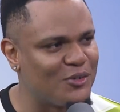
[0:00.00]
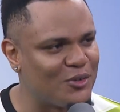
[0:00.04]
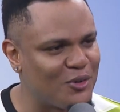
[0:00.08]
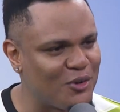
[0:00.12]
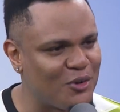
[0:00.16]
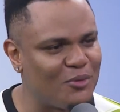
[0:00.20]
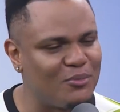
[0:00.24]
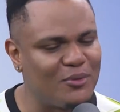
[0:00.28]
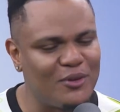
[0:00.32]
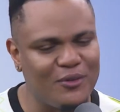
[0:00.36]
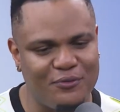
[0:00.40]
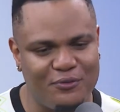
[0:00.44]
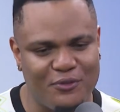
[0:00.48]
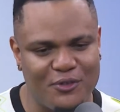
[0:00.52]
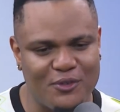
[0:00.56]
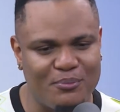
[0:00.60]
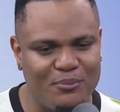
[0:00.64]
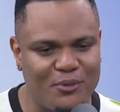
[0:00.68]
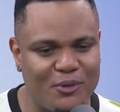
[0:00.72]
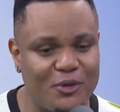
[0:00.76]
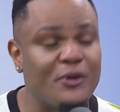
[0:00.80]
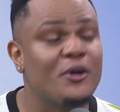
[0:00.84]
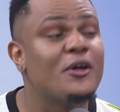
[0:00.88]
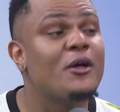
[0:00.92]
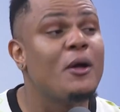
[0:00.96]
global
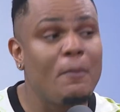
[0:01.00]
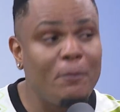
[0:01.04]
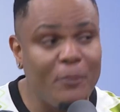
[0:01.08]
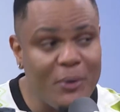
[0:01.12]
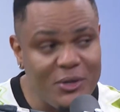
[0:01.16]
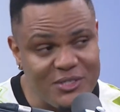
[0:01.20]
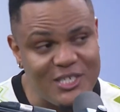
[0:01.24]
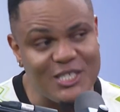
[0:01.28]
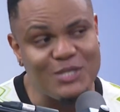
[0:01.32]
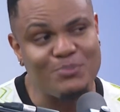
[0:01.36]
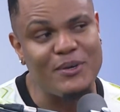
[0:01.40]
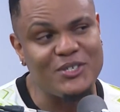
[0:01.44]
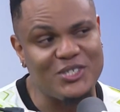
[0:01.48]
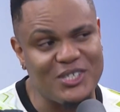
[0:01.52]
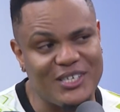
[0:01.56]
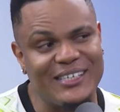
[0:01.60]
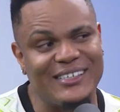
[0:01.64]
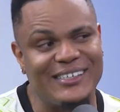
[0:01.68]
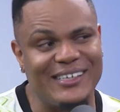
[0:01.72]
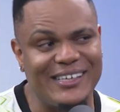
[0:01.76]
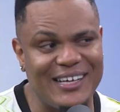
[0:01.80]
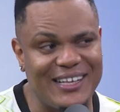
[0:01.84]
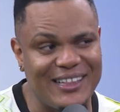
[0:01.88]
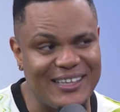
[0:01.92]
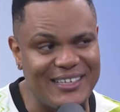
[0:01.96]
football, most especially
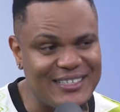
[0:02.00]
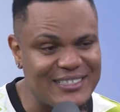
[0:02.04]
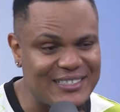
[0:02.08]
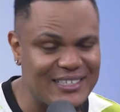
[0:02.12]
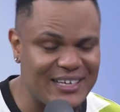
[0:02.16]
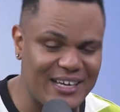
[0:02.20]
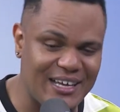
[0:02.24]
in England.